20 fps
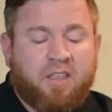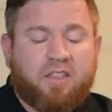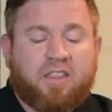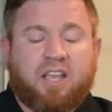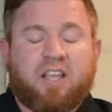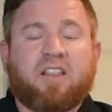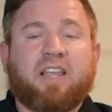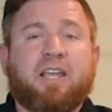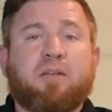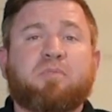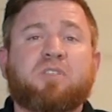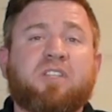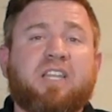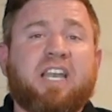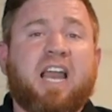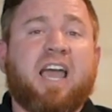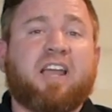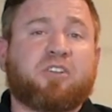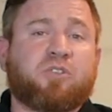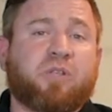The clamps
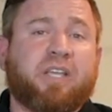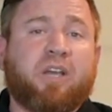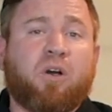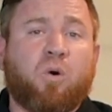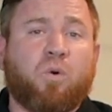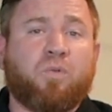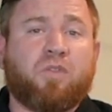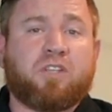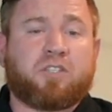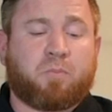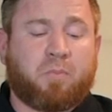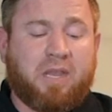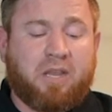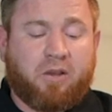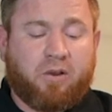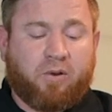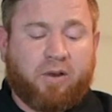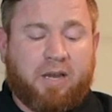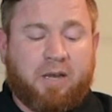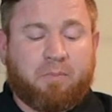that actually hold the
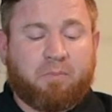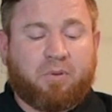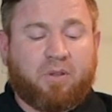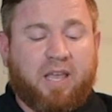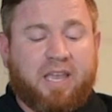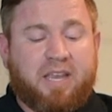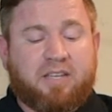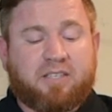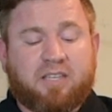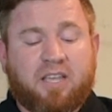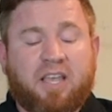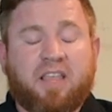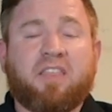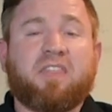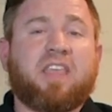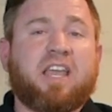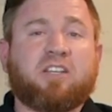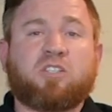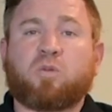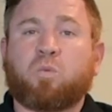speaker in place,
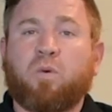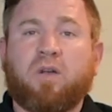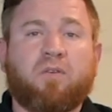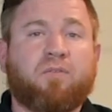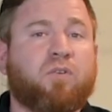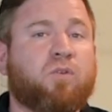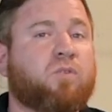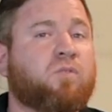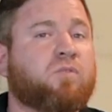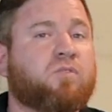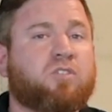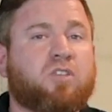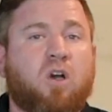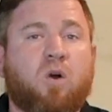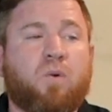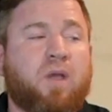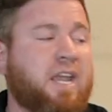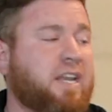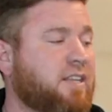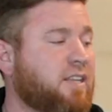they swivel,
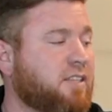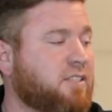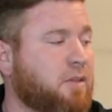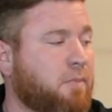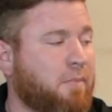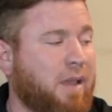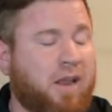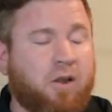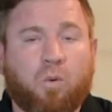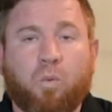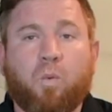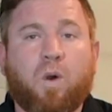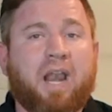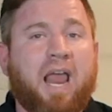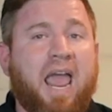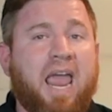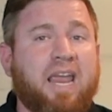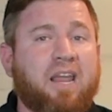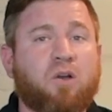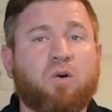so it doesn't matter what
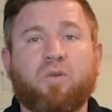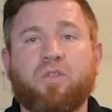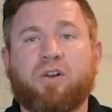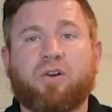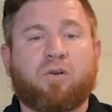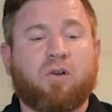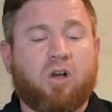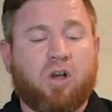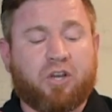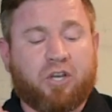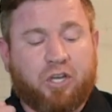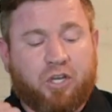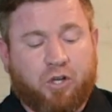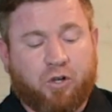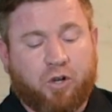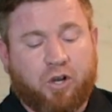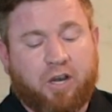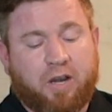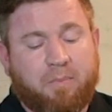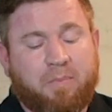angle they're on,
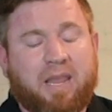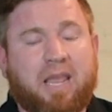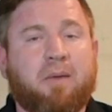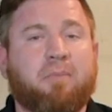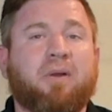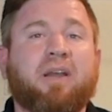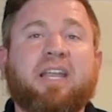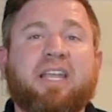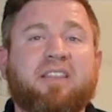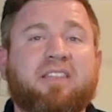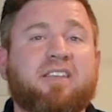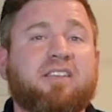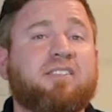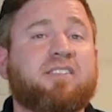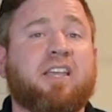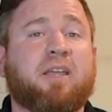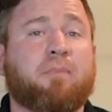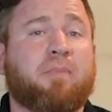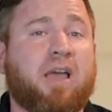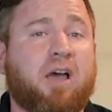you're going to be able to get this
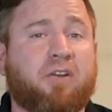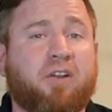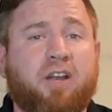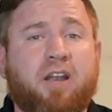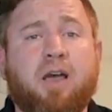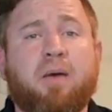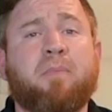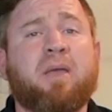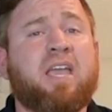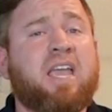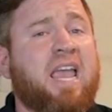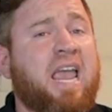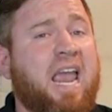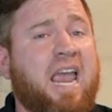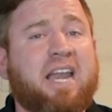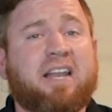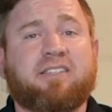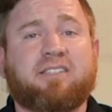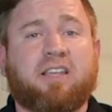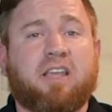thing mounted up
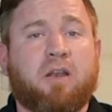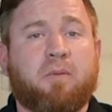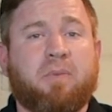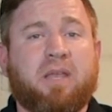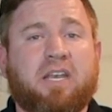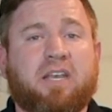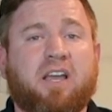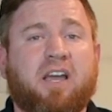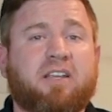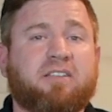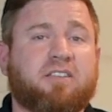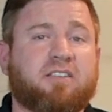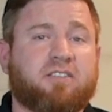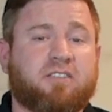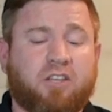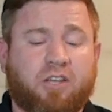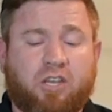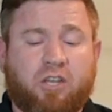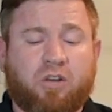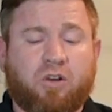and it's going to be nice and
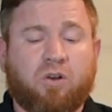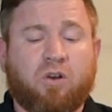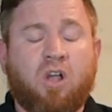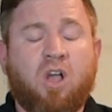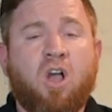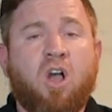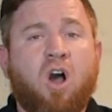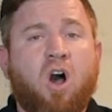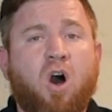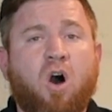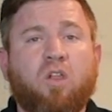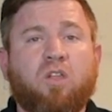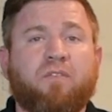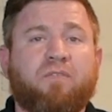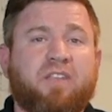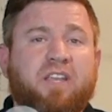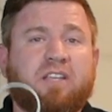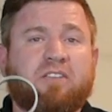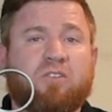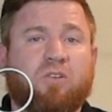secure. All
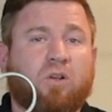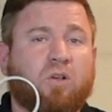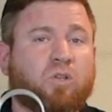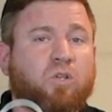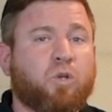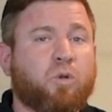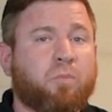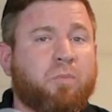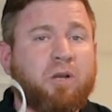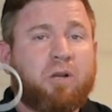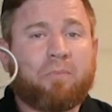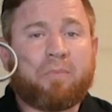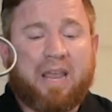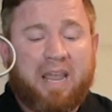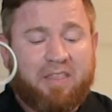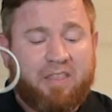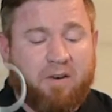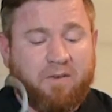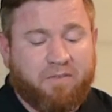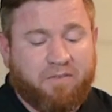of these are aluminum
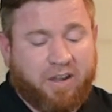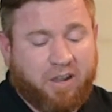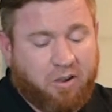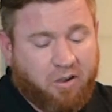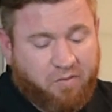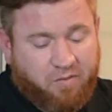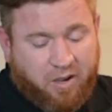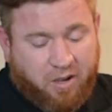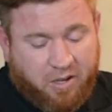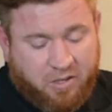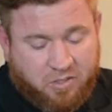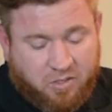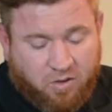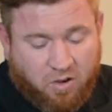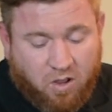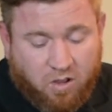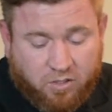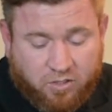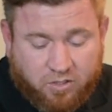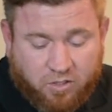and they're very, very
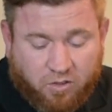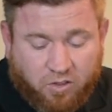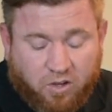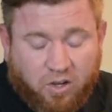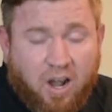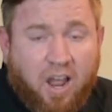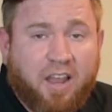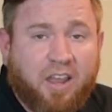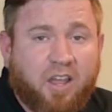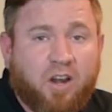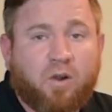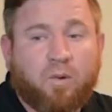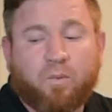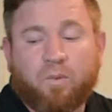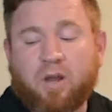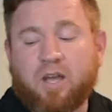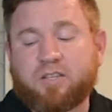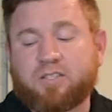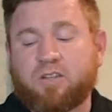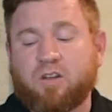strong, so they're not going to
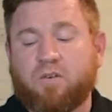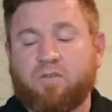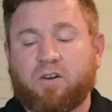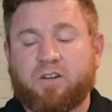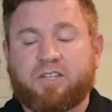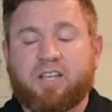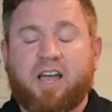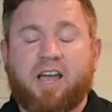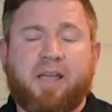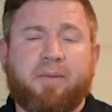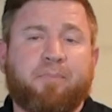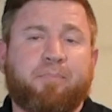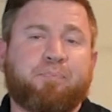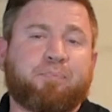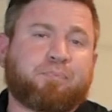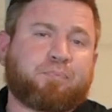rust over time.